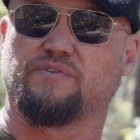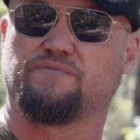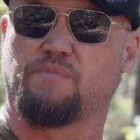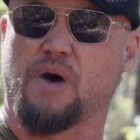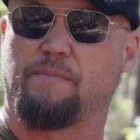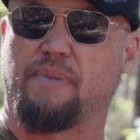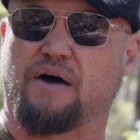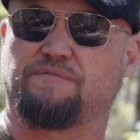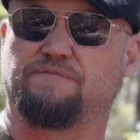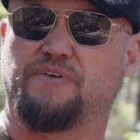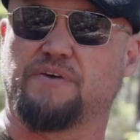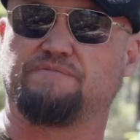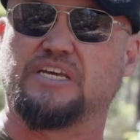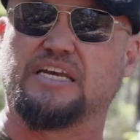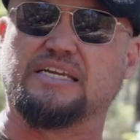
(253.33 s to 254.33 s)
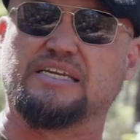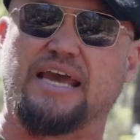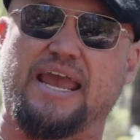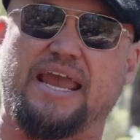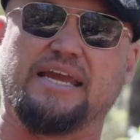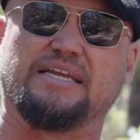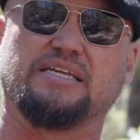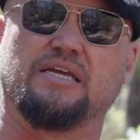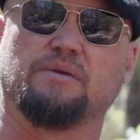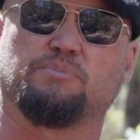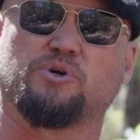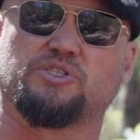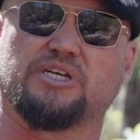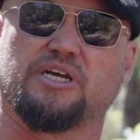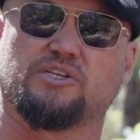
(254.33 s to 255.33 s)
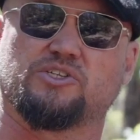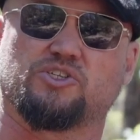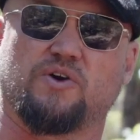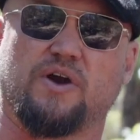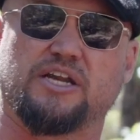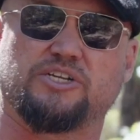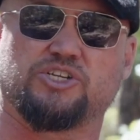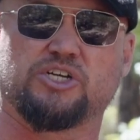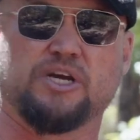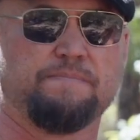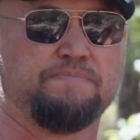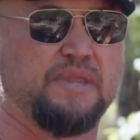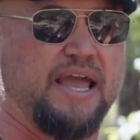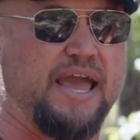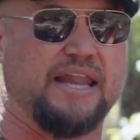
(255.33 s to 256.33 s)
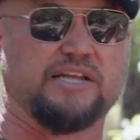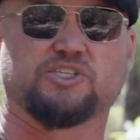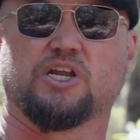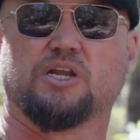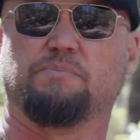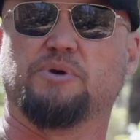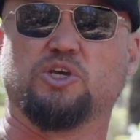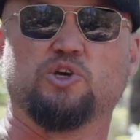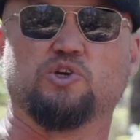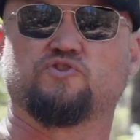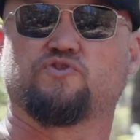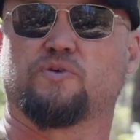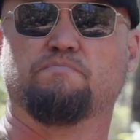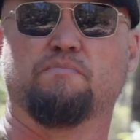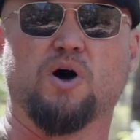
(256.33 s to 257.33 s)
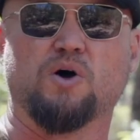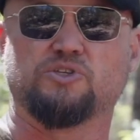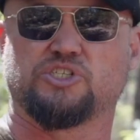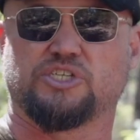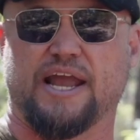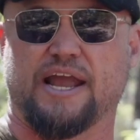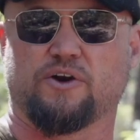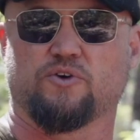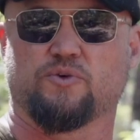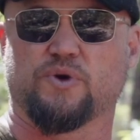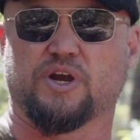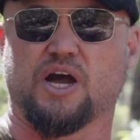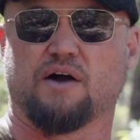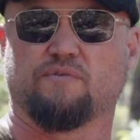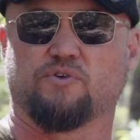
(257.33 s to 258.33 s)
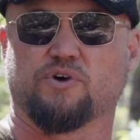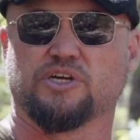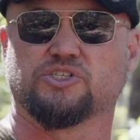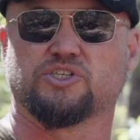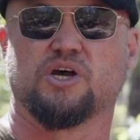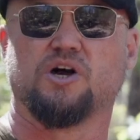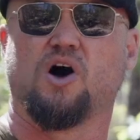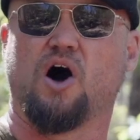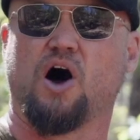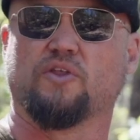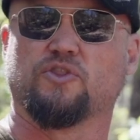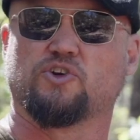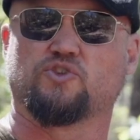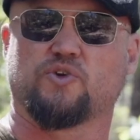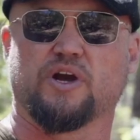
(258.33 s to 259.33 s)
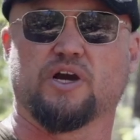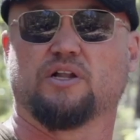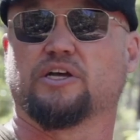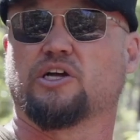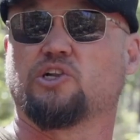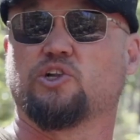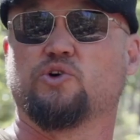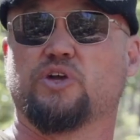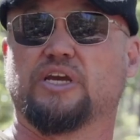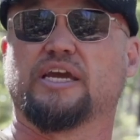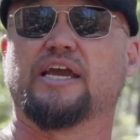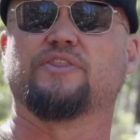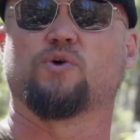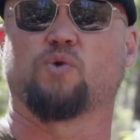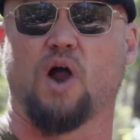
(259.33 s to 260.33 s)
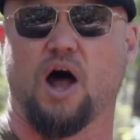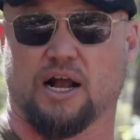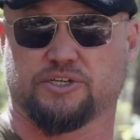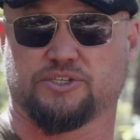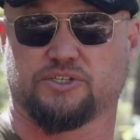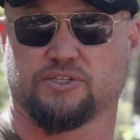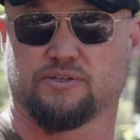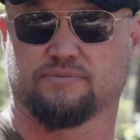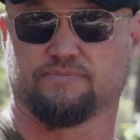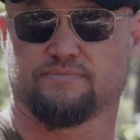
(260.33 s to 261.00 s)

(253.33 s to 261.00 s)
about 15 to 18% stretch, and it's going to be used for most standard recoveries on the trail, including in the rocks.